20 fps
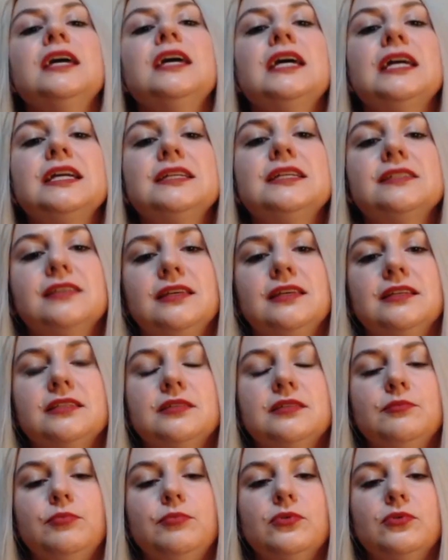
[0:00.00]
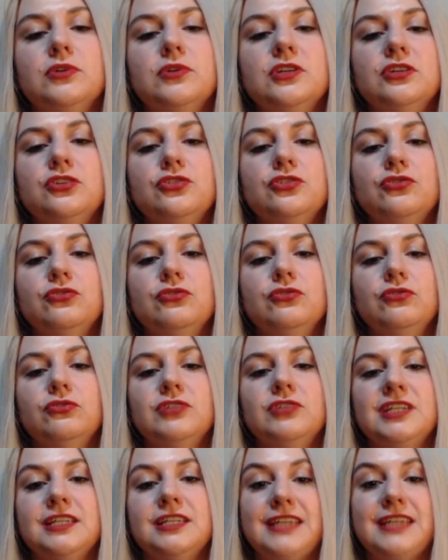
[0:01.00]
is that it's important to
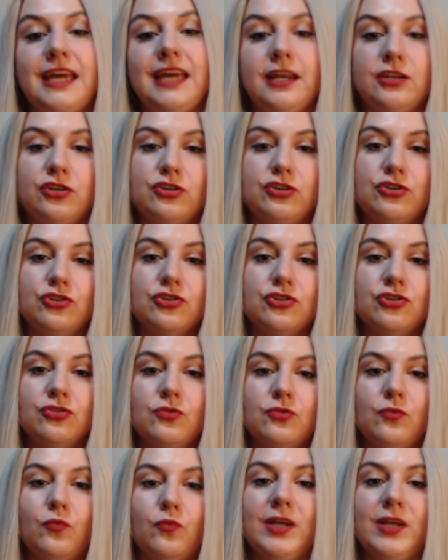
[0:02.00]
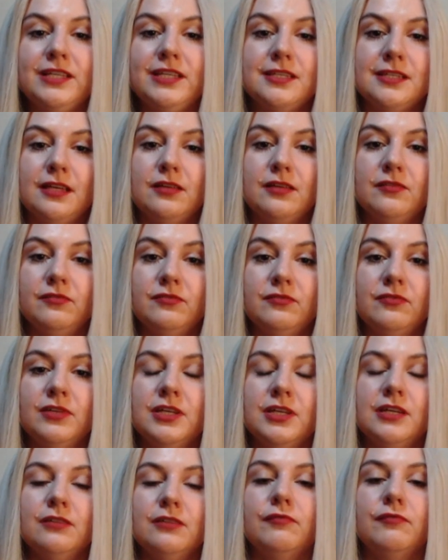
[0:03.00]
detach oneself
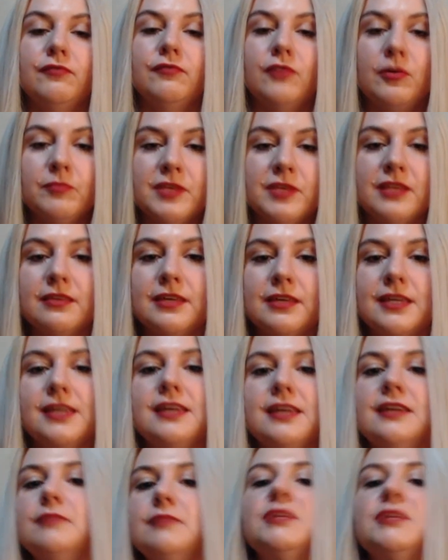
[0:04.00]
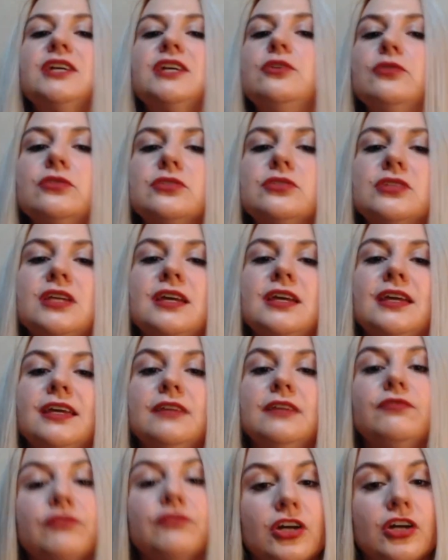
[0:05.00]
from the thinking, because
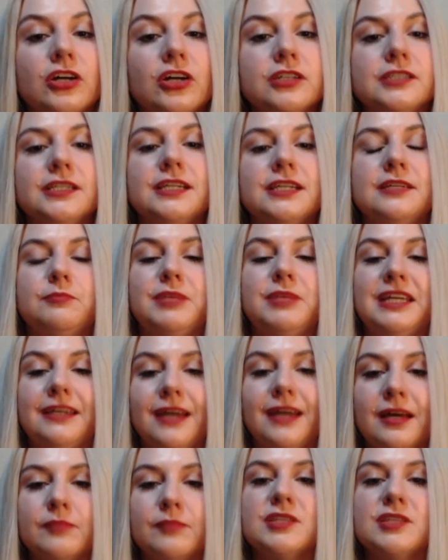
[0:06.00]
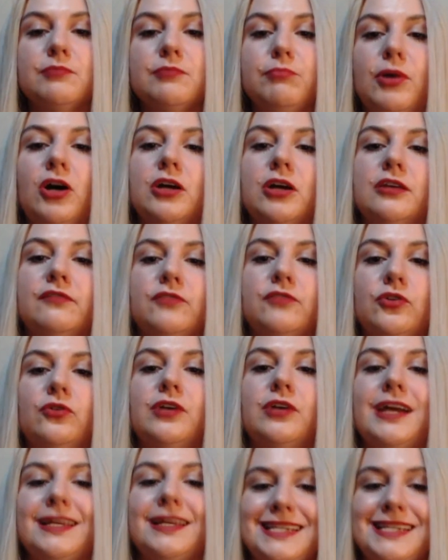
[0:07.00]
if not, it becomes a part of your
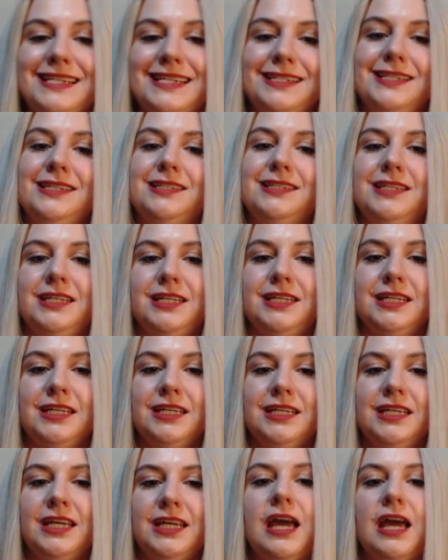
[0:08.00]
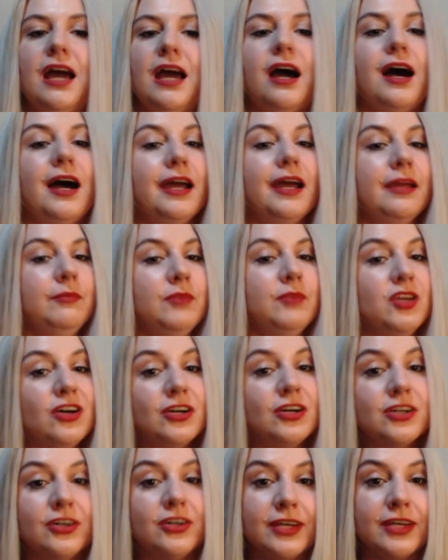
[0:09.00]
identity. I am
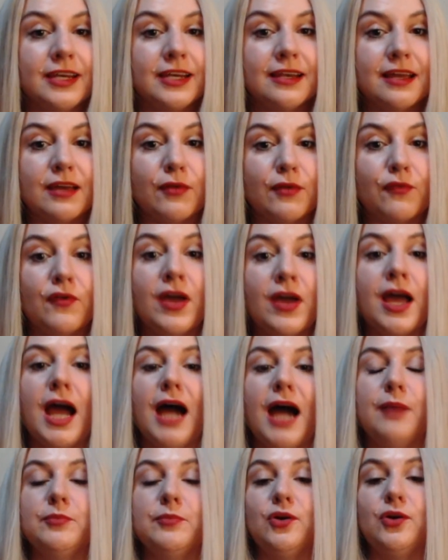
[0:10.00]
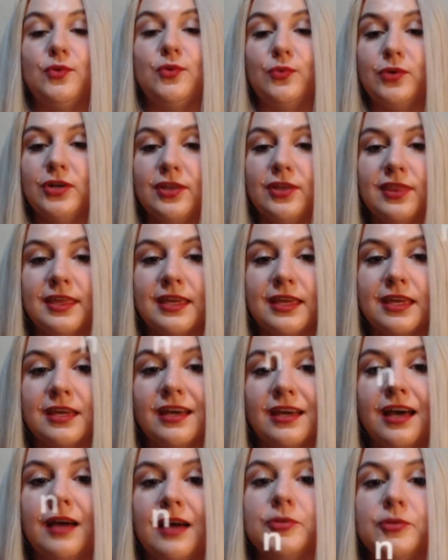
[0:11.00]
not good enough. I'm not worthy.
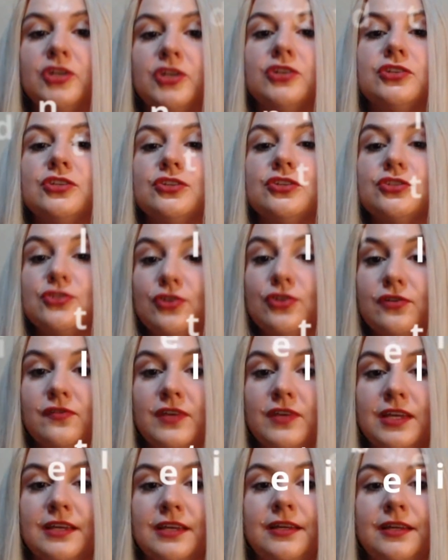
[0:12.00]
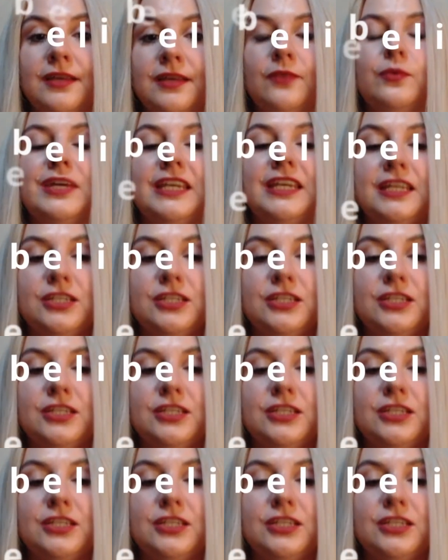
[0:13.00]
I'm not deserving. We need